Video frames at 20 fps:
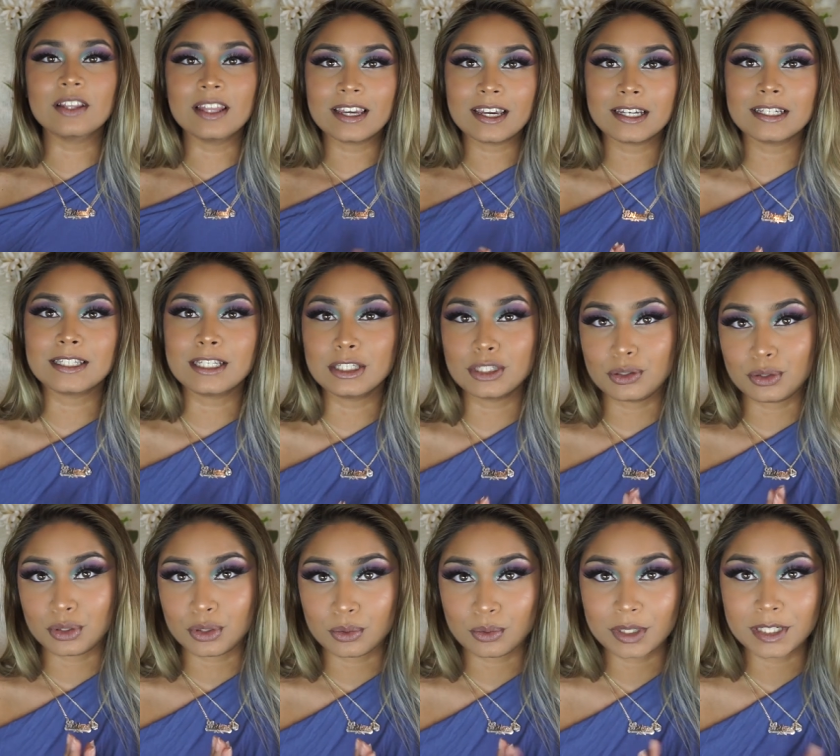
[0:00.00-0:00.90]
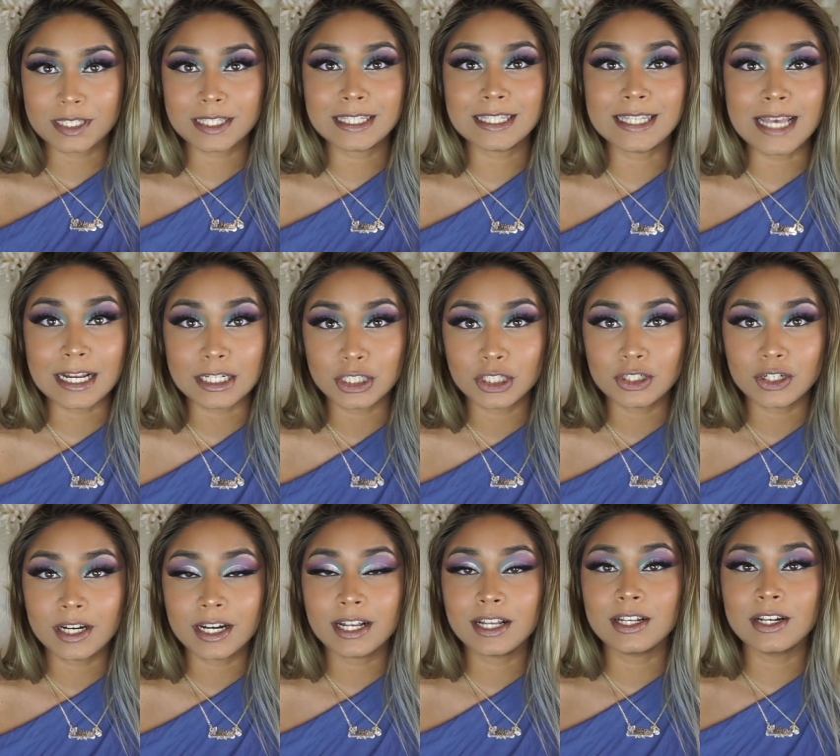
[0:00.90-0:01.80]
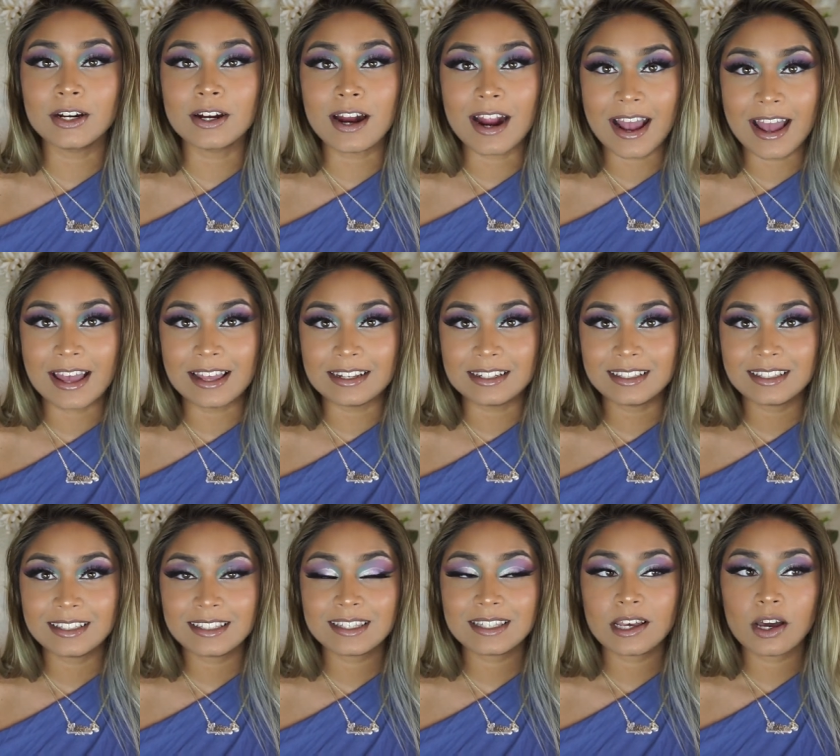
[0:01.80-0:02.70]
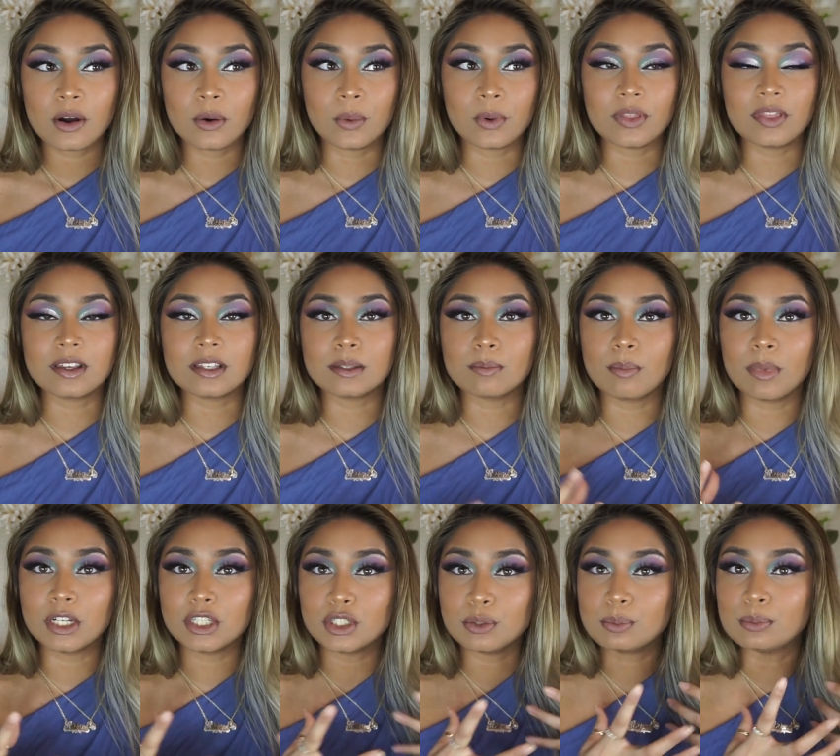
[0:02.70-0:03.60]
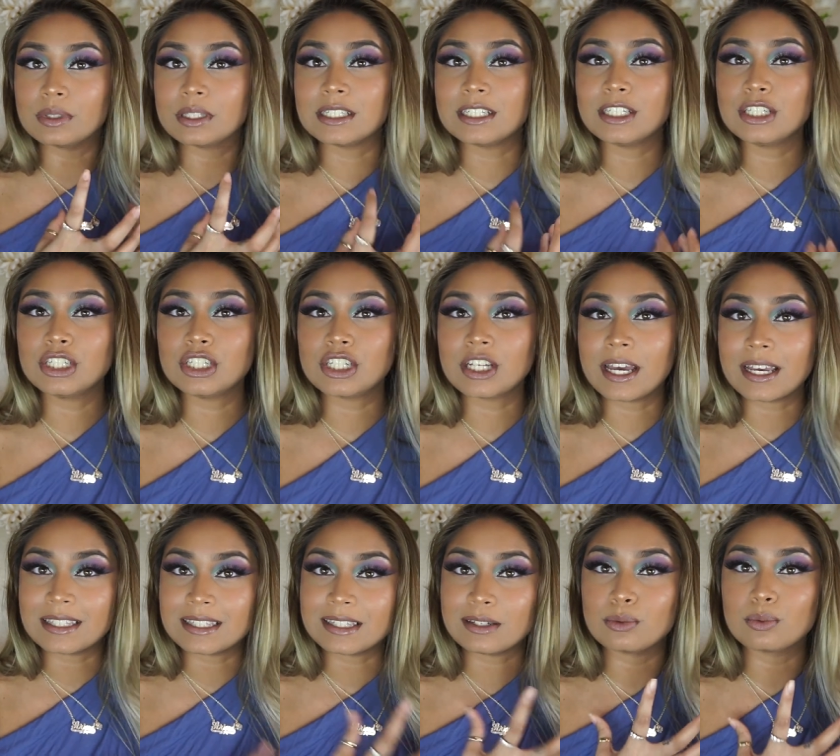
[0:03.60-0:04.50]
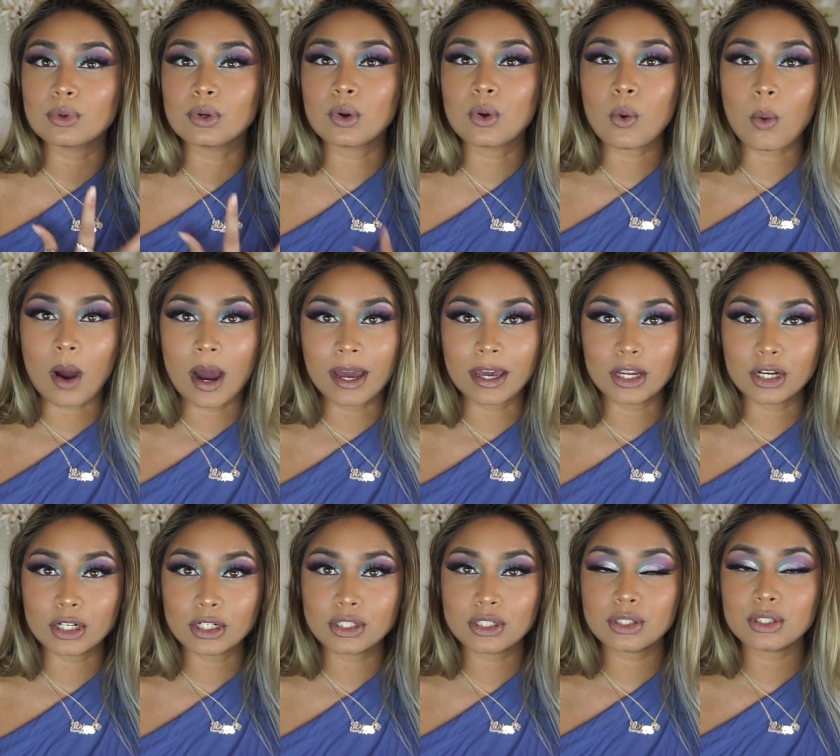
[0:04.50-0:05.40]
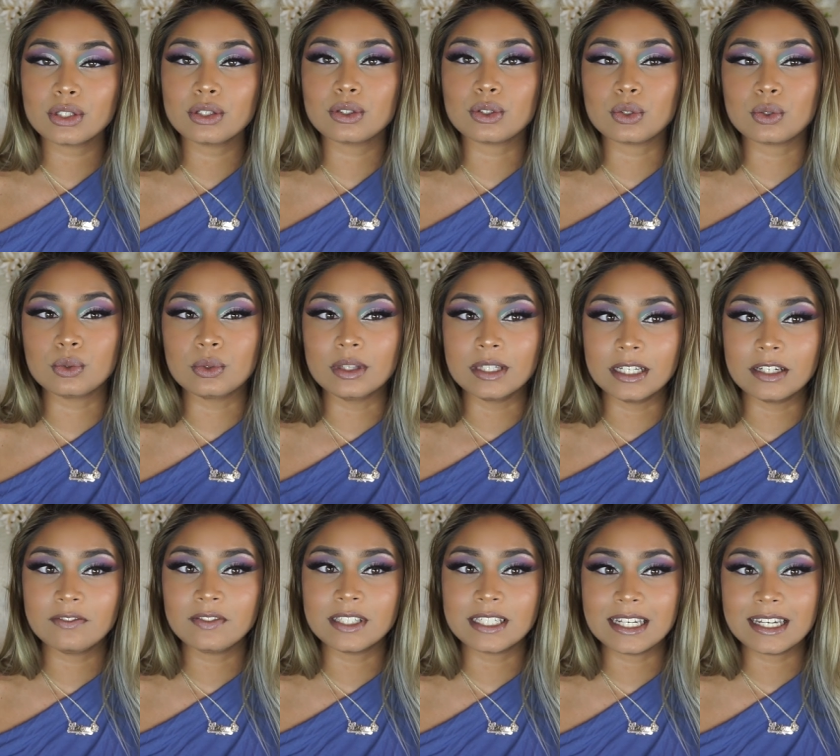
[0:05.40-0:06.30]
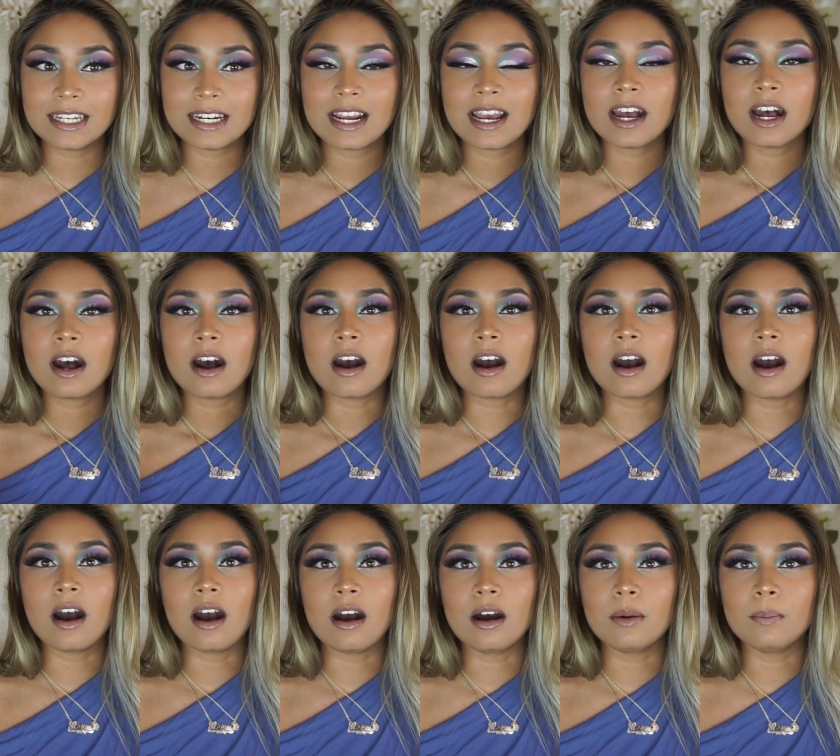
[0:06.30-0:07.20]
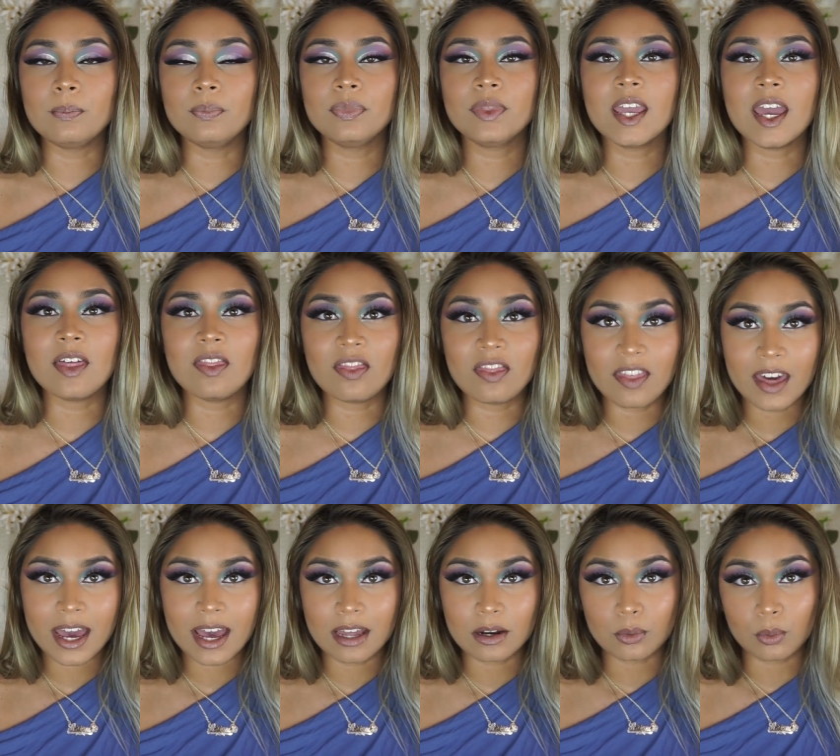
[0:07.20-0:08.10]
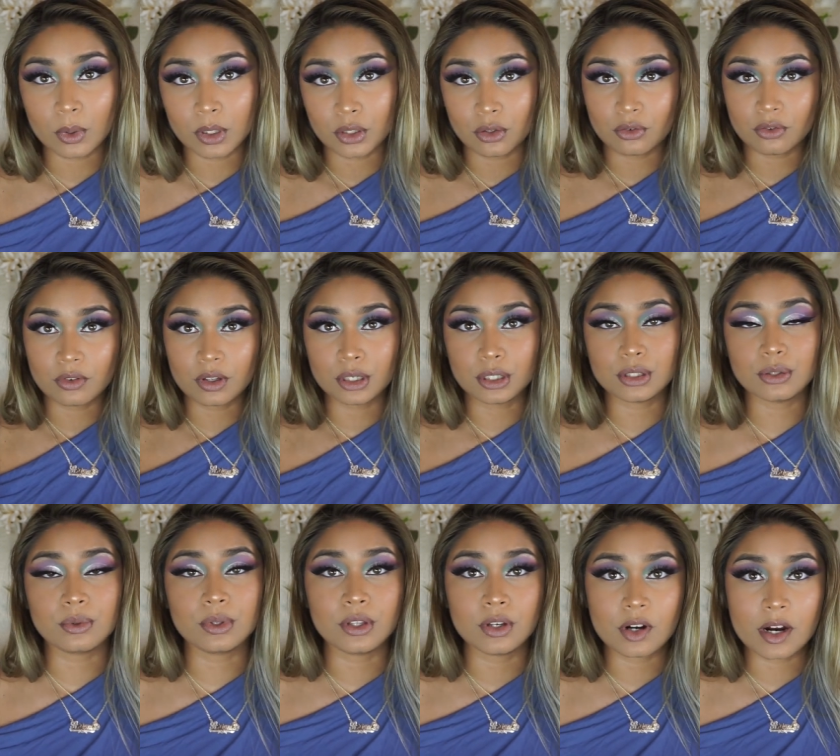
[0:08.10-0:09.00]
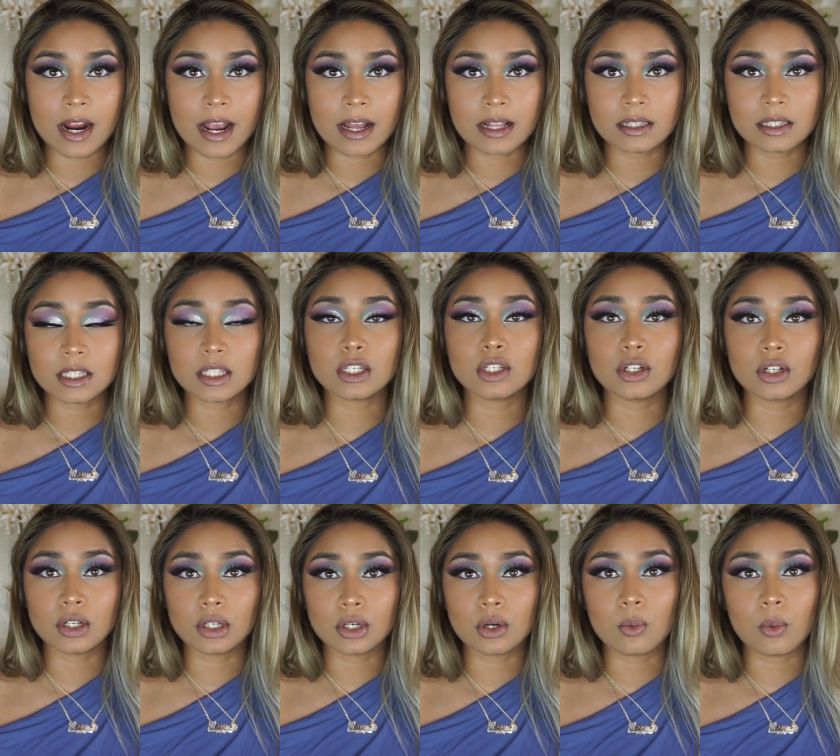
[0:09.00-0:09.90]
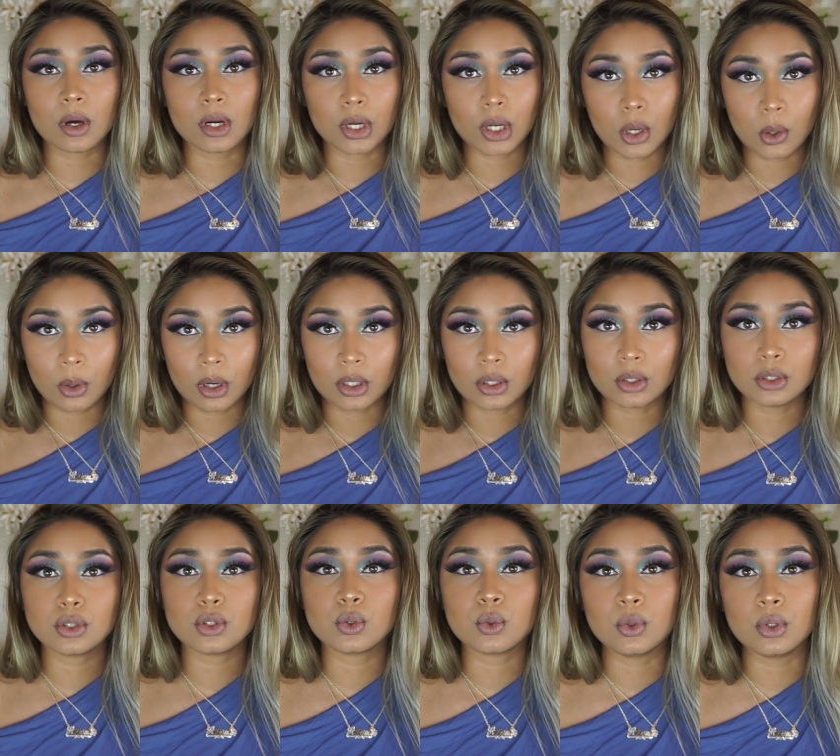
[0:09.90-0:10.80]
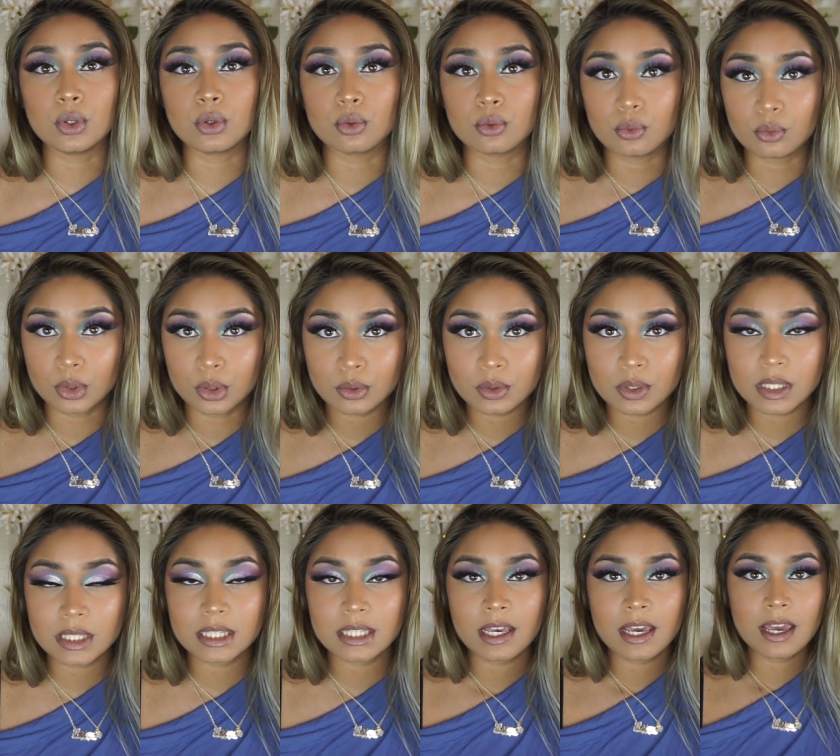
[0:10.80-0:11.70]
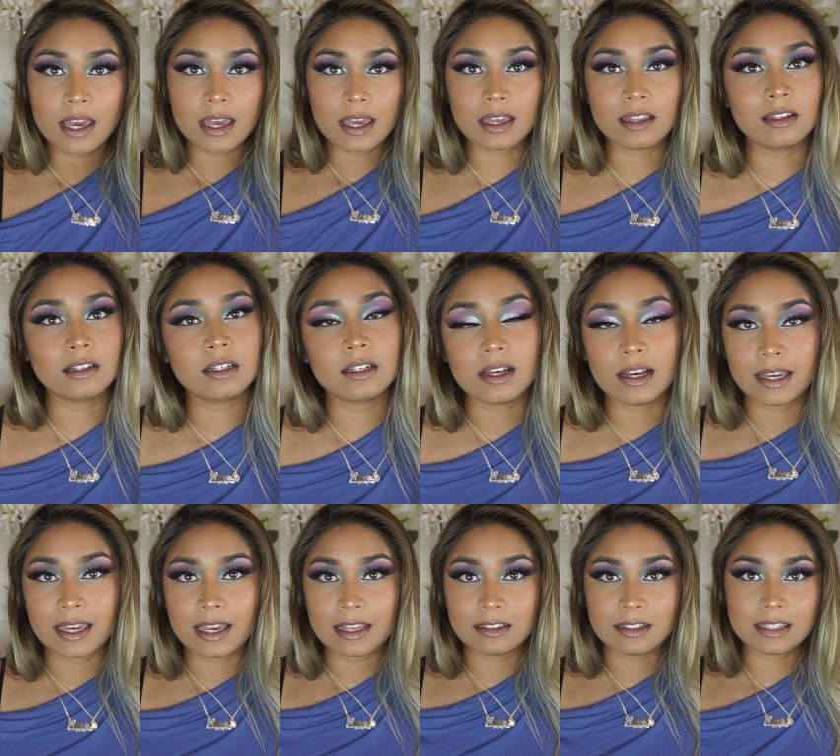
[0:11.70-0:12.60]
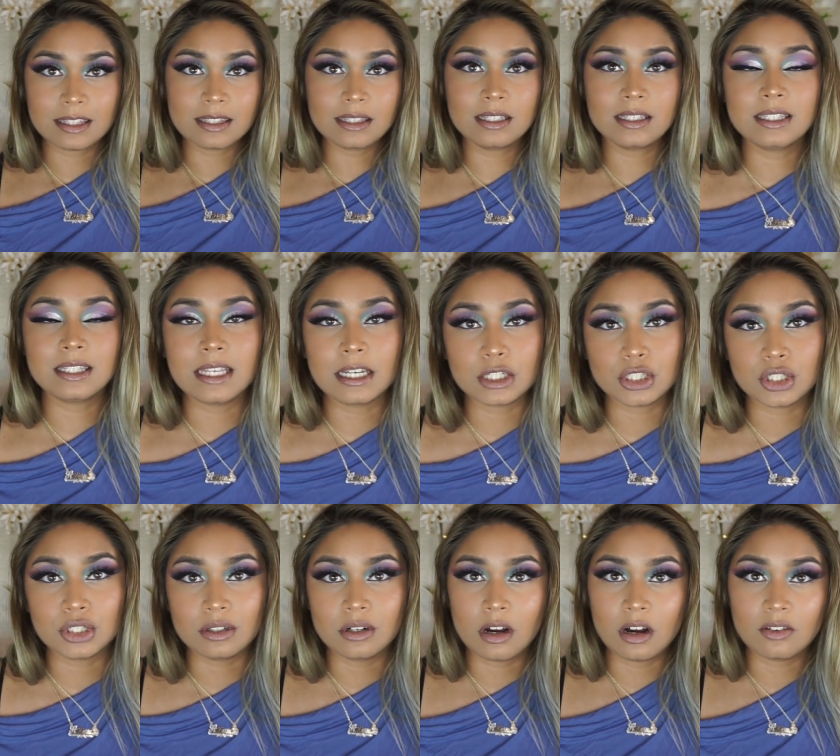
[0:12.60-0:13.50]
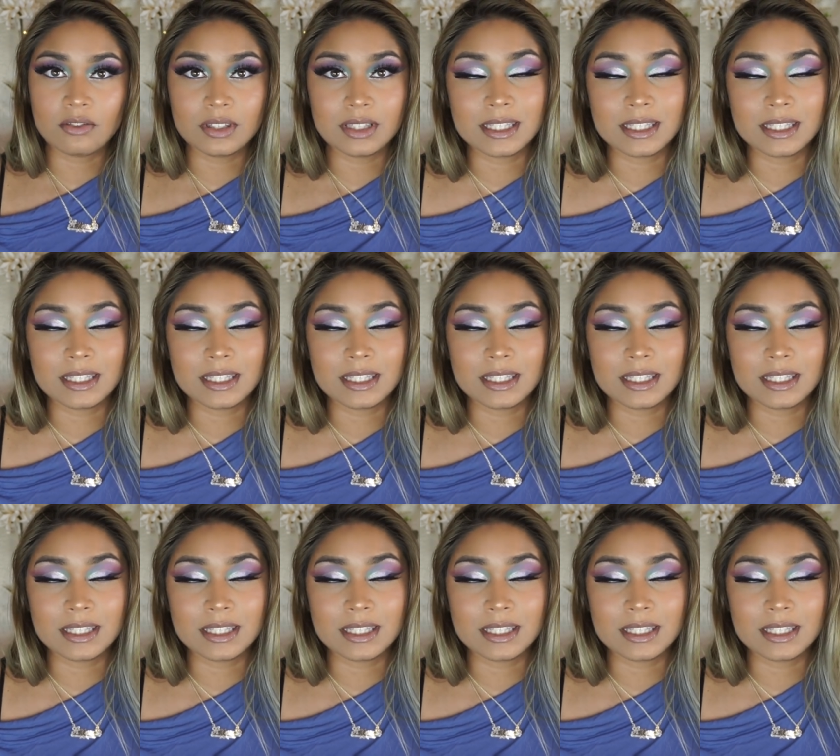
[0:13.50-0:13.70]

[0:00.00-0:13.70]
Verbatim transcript: So like I said, you do want to saturate your ends with as much bleach as it requires to lift it um, and then when you finish with your ends you're going to want to go into your roots and again section off